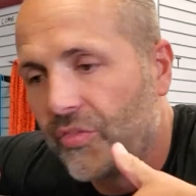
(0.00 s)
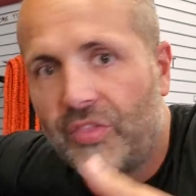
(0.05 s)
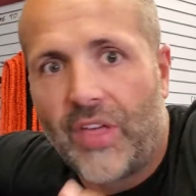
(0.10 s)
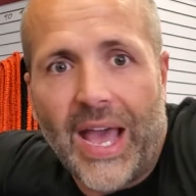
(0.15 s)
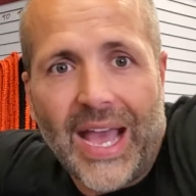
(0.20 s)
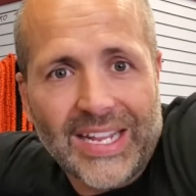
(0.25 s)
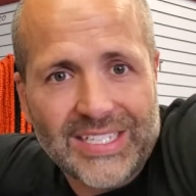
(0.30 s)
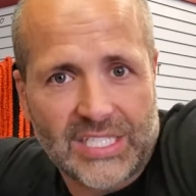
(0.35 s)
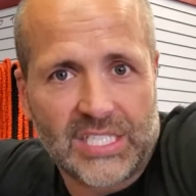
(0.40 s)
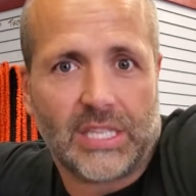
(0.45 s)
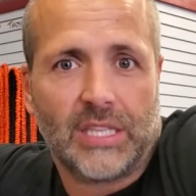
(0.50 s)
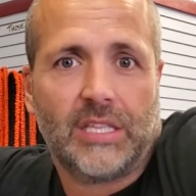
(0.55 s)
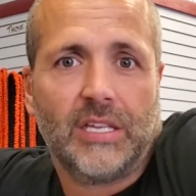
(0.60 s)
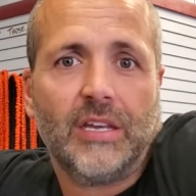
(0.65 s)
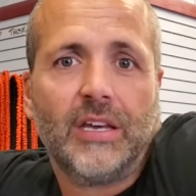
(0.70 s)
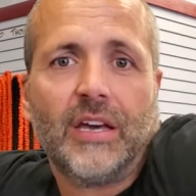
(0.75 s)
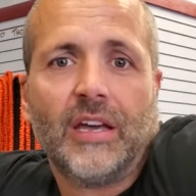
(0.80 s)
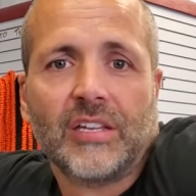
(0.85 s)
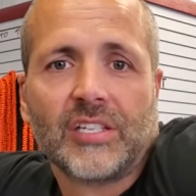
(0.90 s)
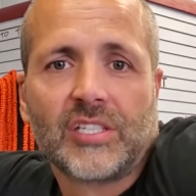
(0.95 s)
that's
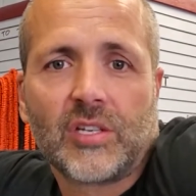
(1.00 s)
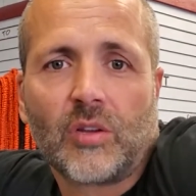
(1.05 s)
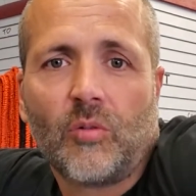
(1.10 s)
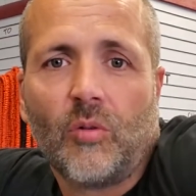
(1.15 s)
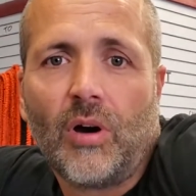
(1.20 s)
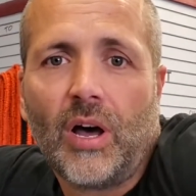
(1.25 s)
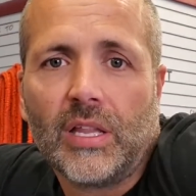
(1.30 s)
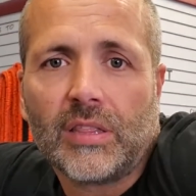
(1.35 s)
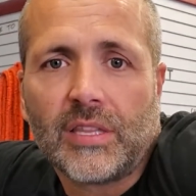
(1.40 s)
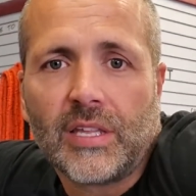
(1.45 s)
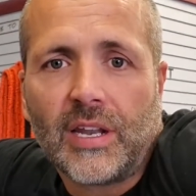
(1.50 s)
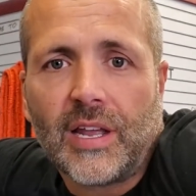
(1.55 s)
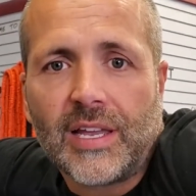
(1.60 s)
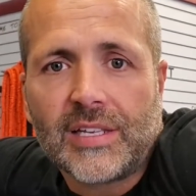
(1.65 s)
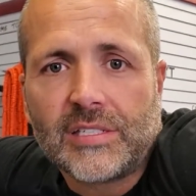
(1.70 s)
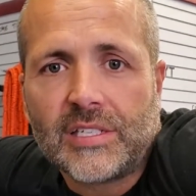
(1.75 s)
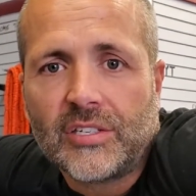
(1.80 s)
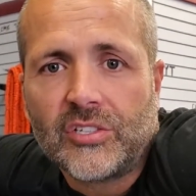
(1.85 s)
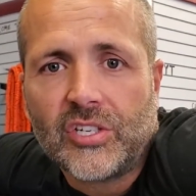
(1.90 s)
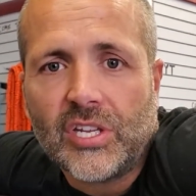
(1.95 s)
the squat that I
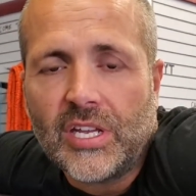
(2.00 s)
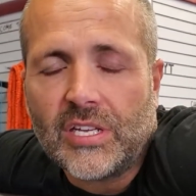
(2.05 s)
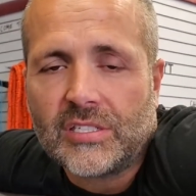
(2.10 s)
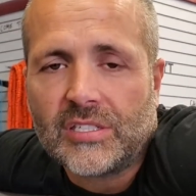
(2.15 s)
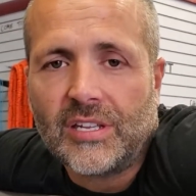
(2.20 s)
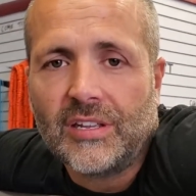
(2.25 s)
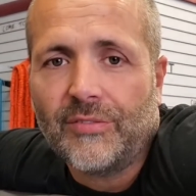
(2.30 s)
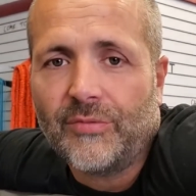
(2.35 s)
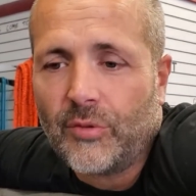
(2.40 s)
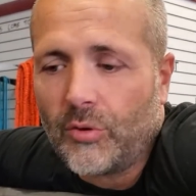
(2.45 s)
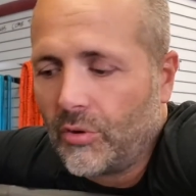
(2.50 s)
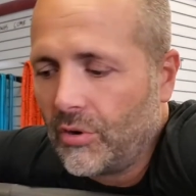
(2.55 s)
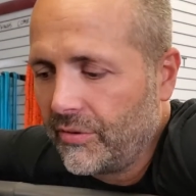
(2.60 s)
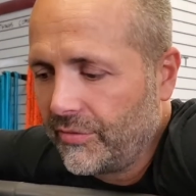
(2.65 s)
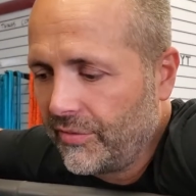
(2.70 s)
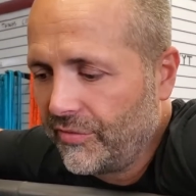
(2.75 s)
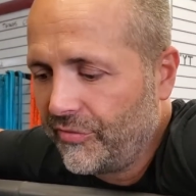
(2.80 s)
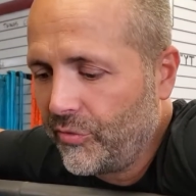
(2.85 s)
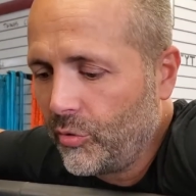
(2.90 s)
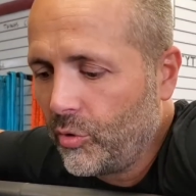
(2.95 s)
suggest if you're
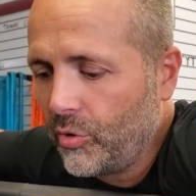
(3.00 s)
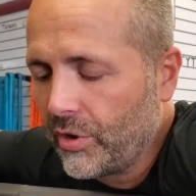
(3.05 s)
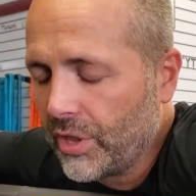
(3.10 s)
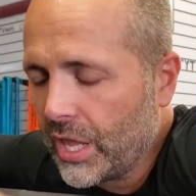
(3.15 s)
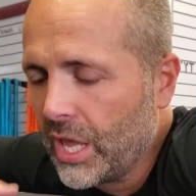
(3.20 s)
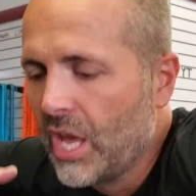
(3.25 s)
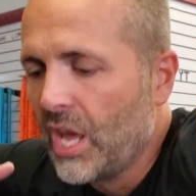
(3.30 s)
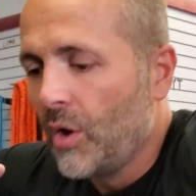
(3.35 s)
over 40.